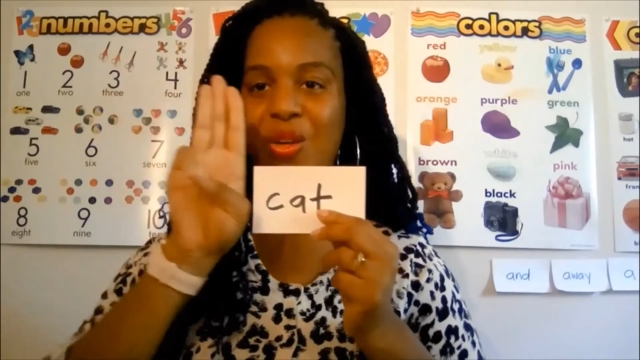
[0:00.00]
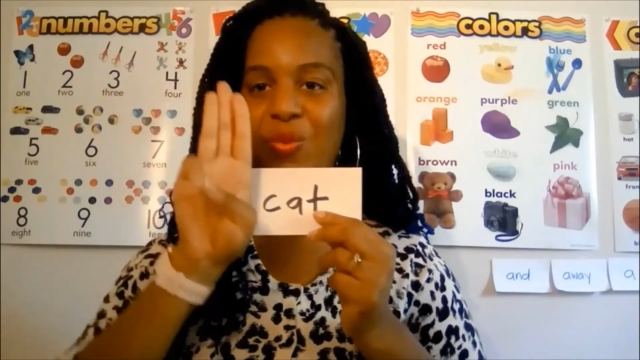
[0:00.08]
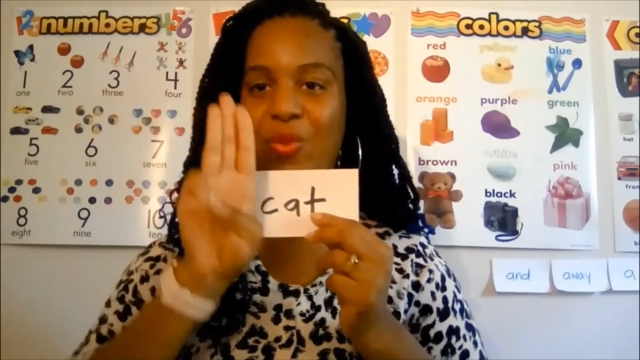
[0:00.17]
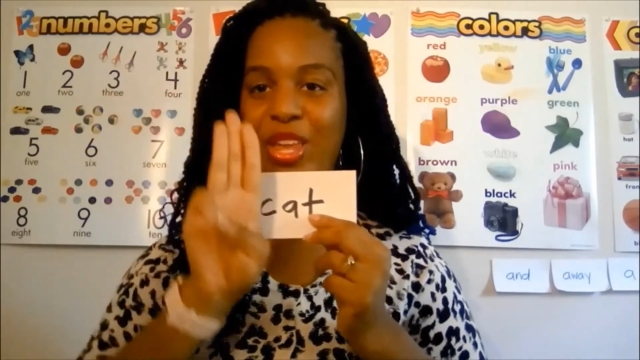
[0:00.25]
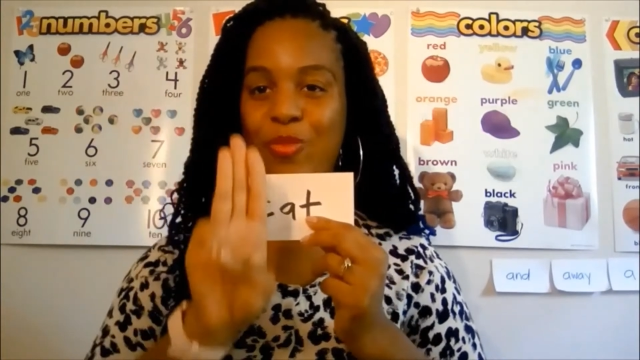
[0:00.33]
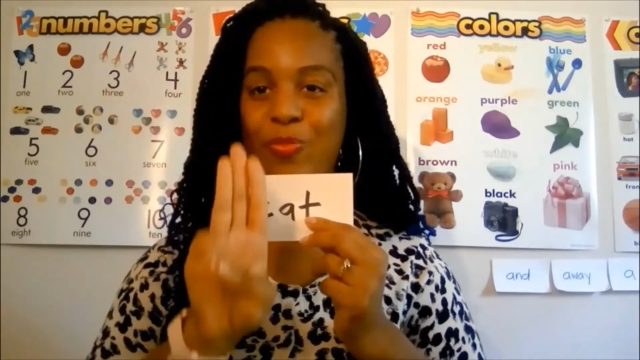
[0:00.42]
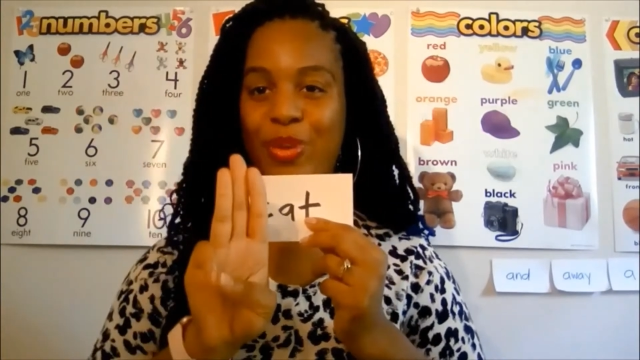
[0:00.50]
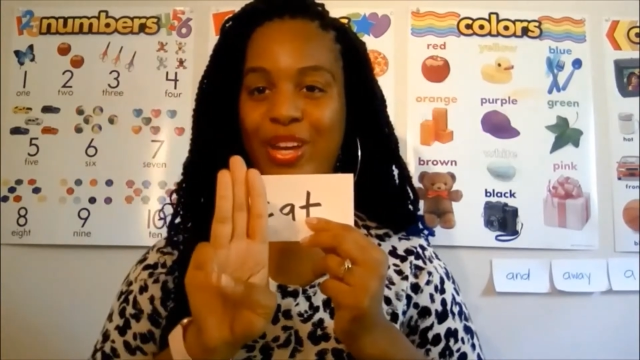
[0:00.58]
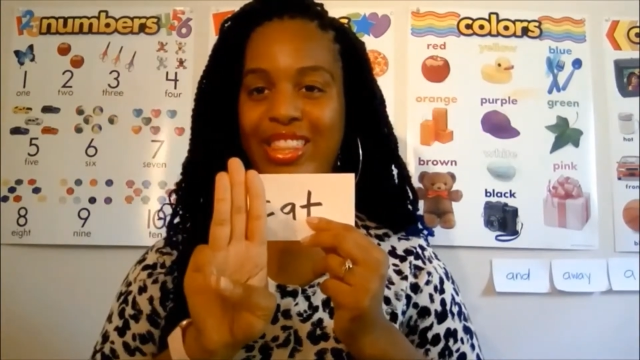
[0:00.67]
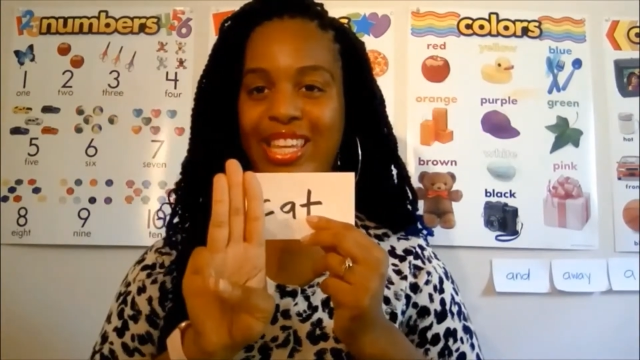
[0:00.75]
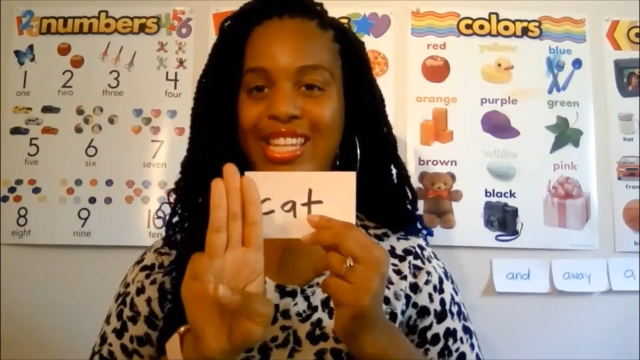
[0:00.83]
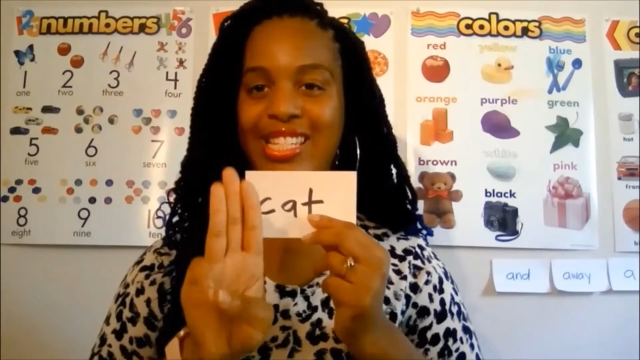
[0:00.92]
When you
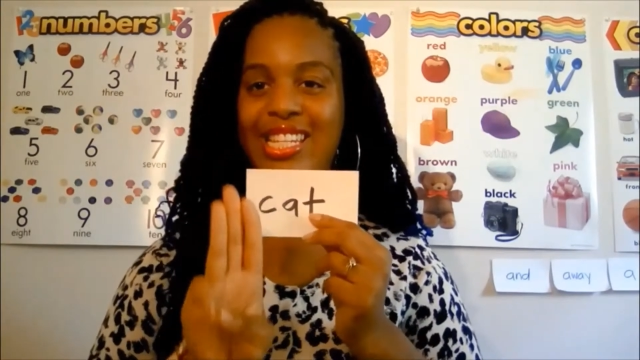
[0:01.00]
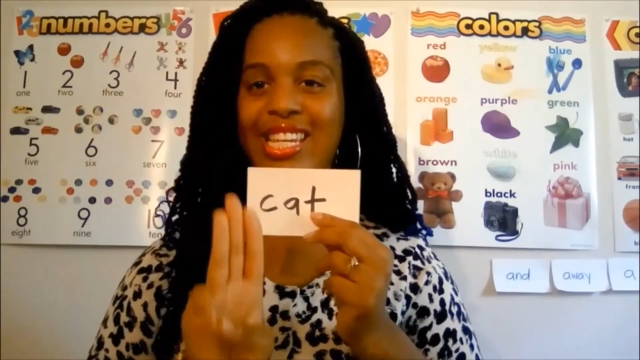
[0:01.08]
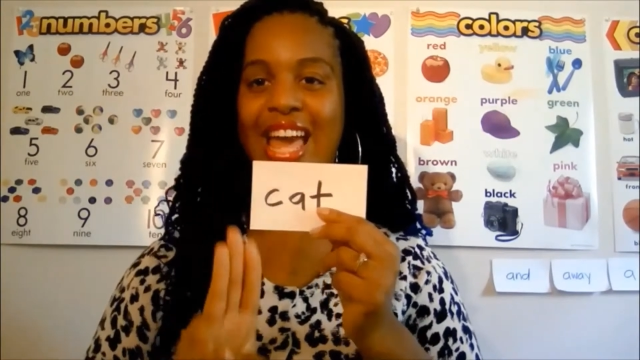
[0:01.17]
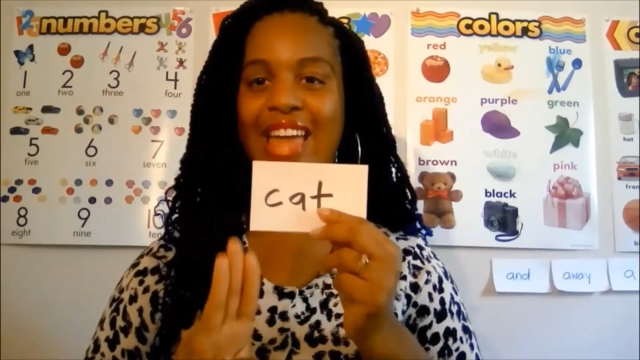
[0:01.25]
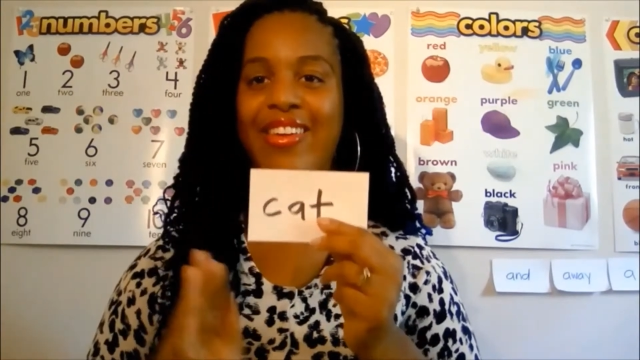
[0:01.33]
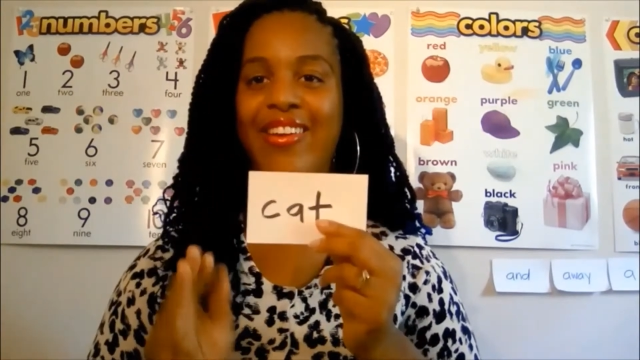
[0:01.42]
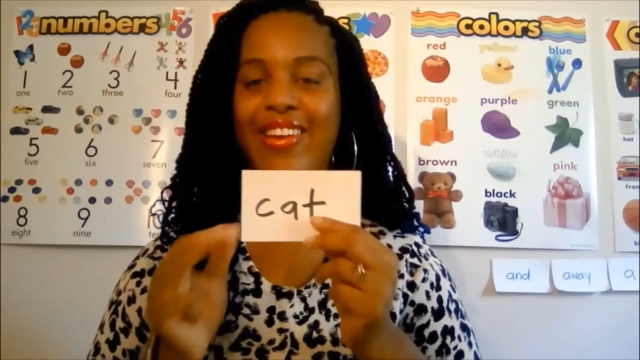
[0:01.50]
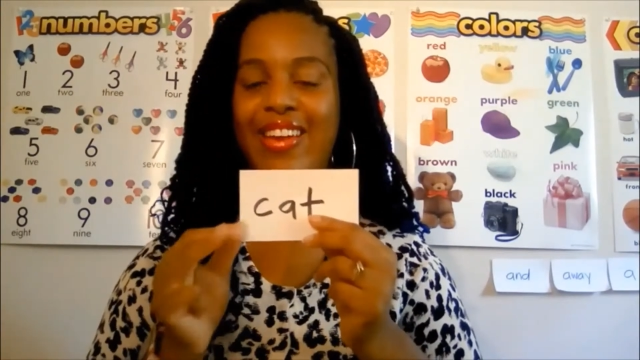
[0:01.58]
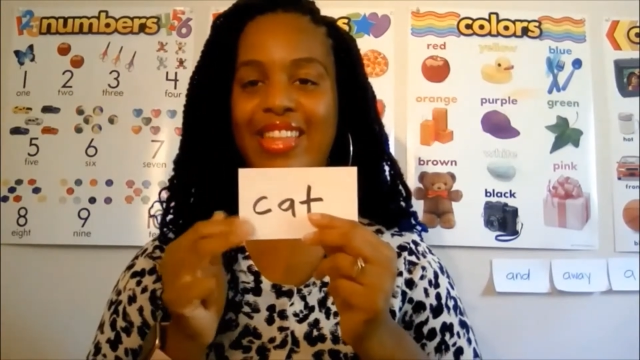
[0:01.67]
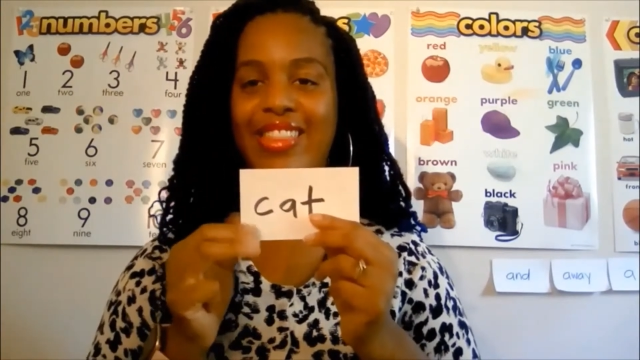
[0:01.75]
put these together,